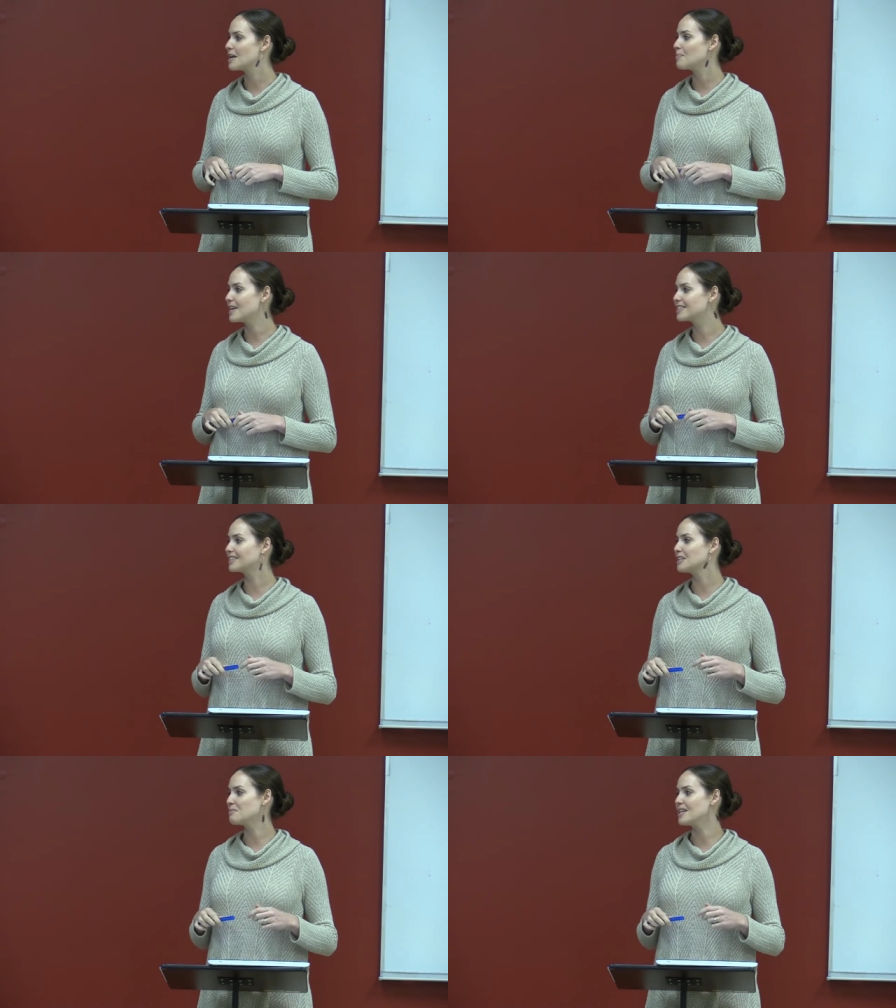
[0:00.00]
It
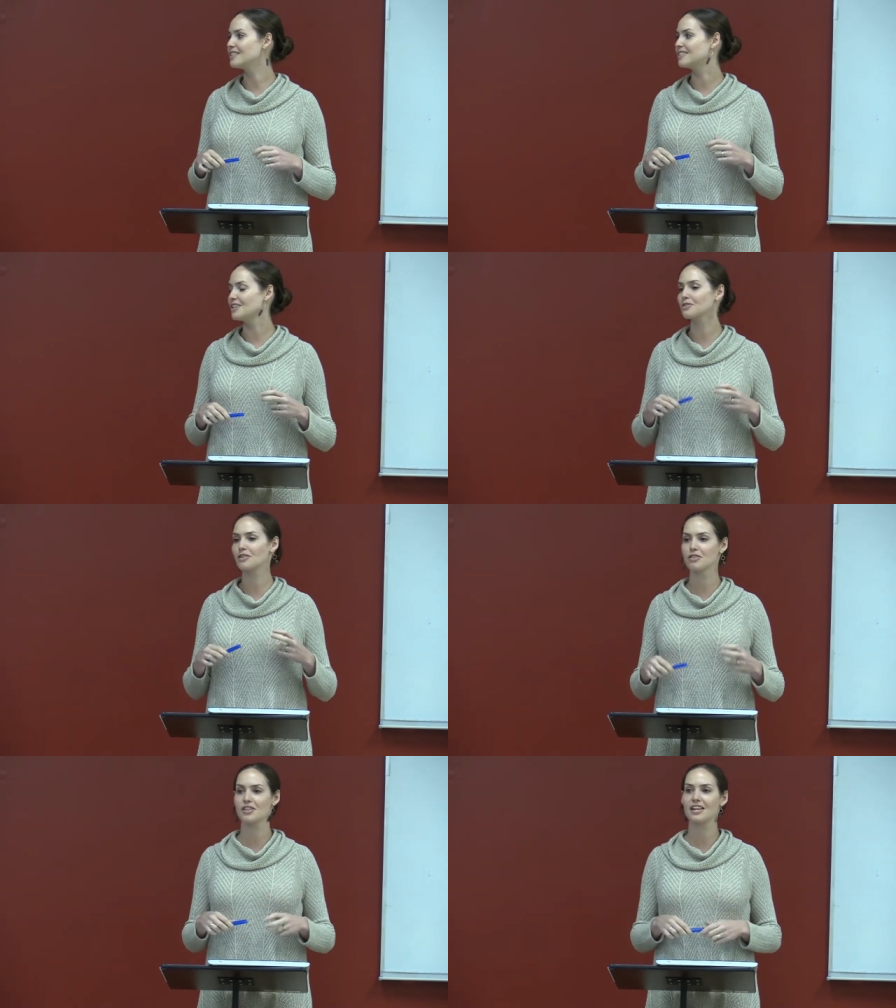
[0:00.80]
basically means these are
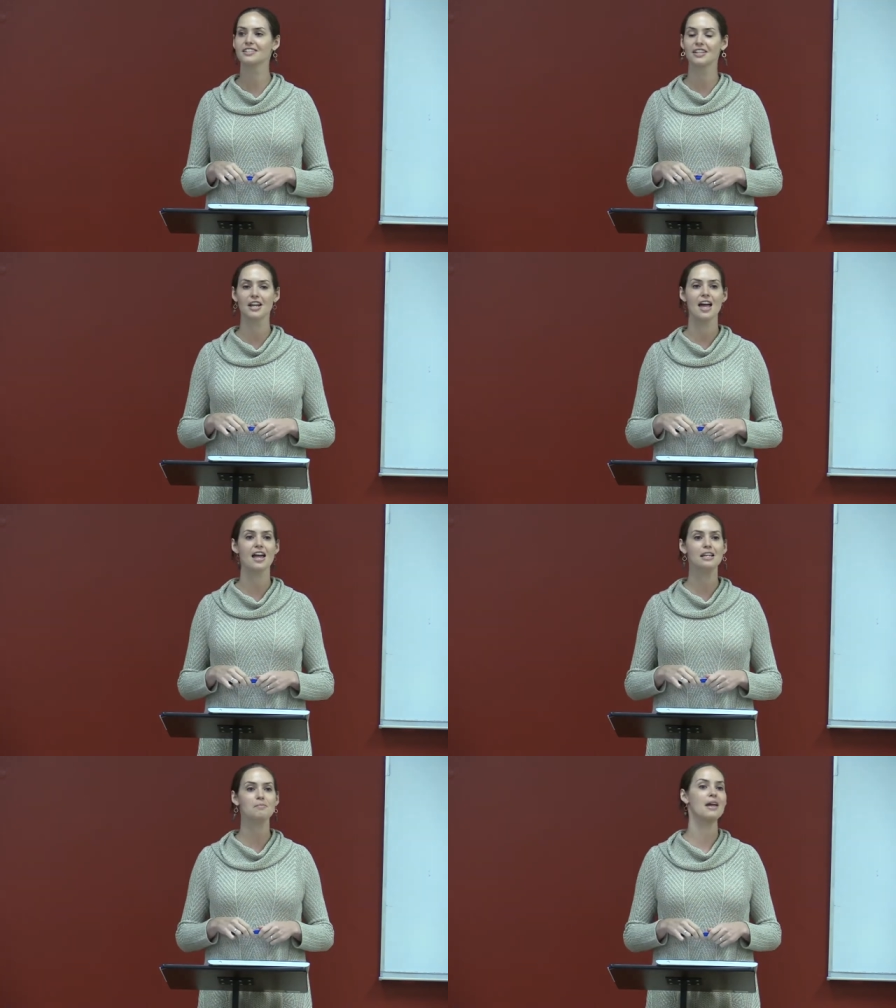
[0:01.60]
the things that
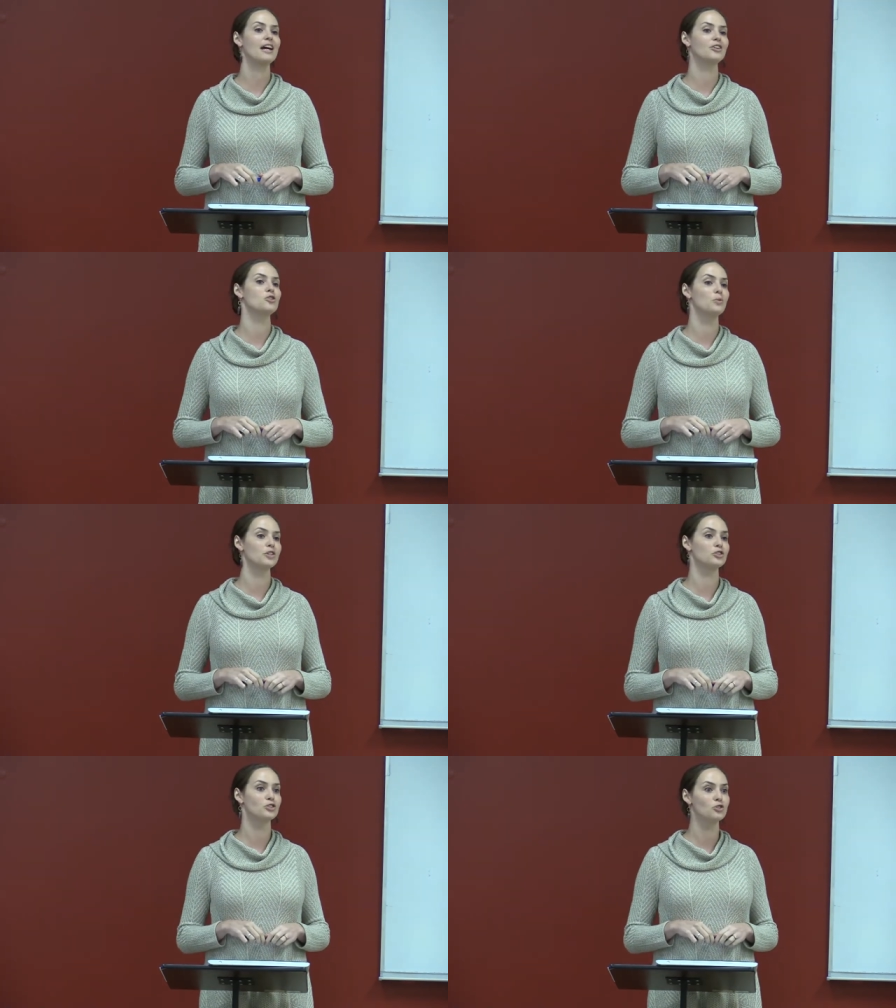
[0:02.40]
any man who
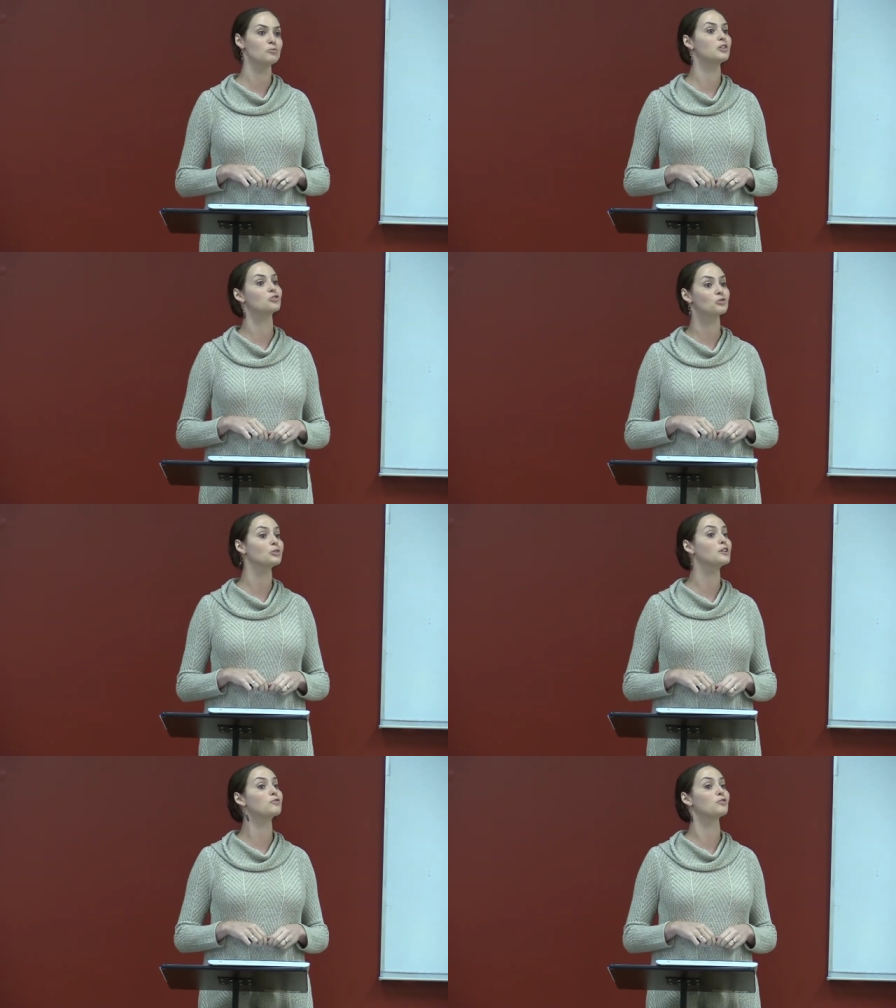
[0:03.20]
wishes to be
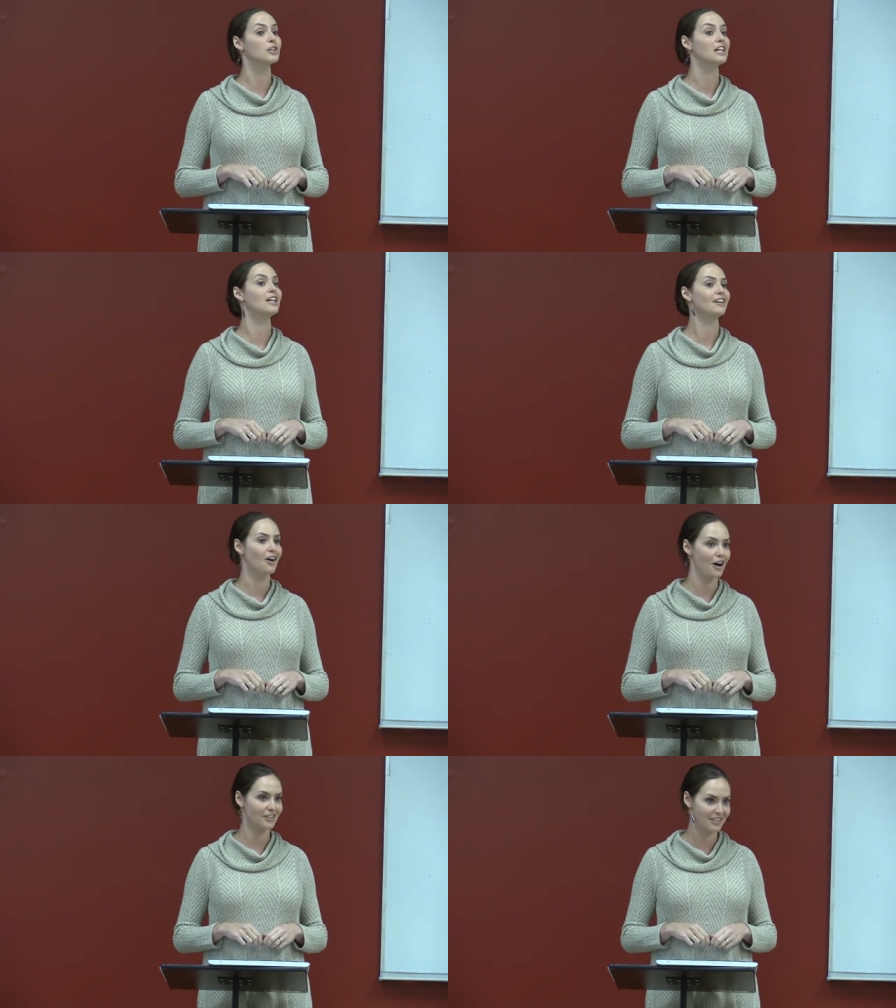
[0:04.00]
truly free
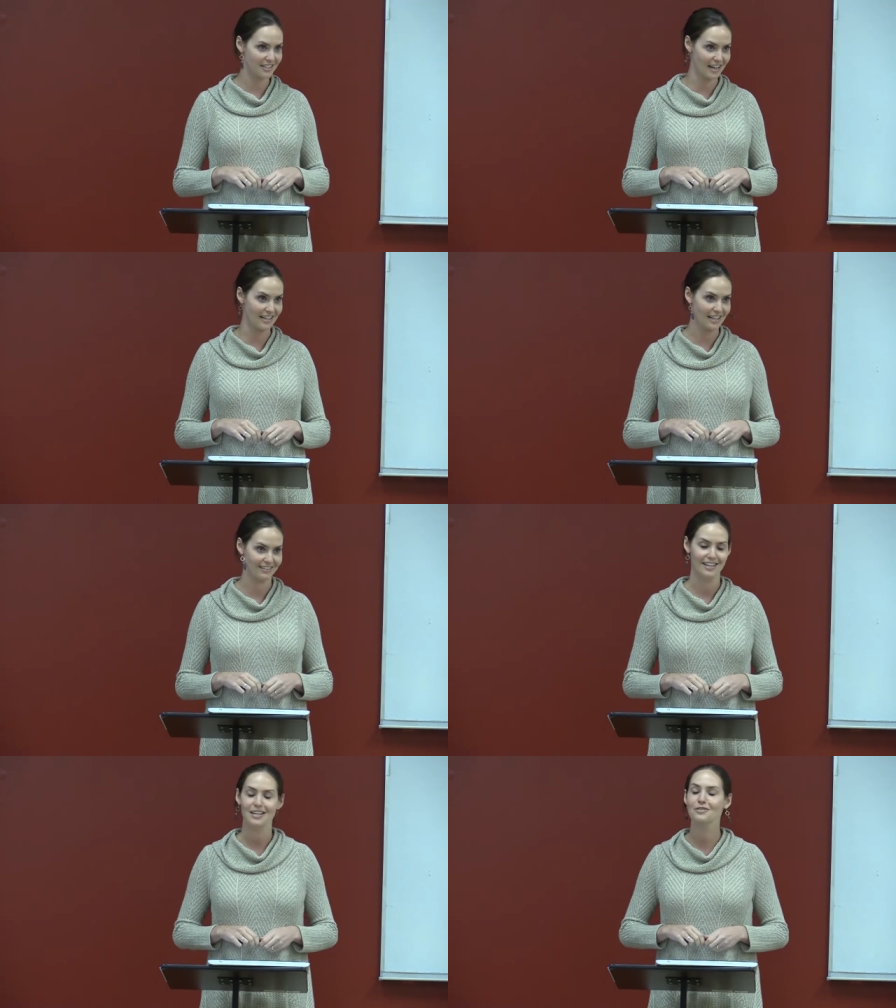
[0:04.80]
ought to study.